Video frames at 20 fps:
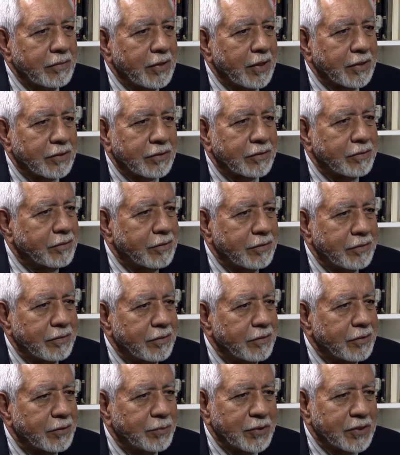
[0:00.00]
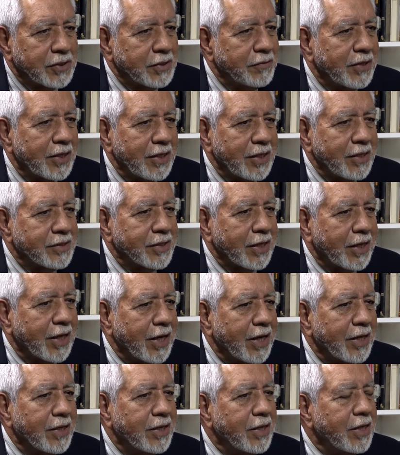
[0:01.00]
as specifically as I
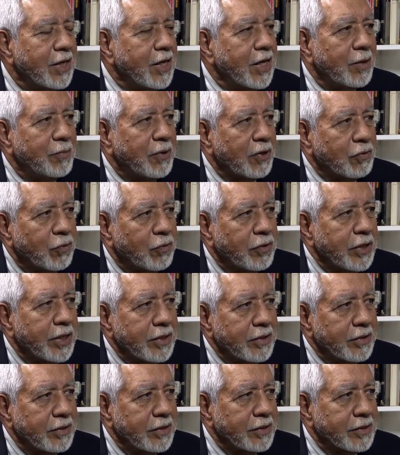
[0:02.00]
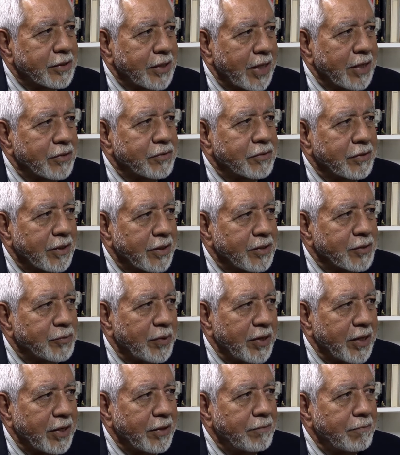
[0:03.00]
can about where this council has
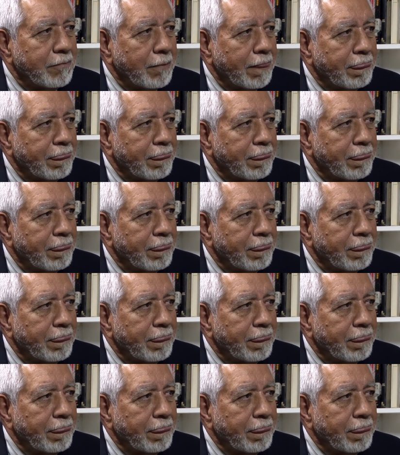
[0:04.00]
been.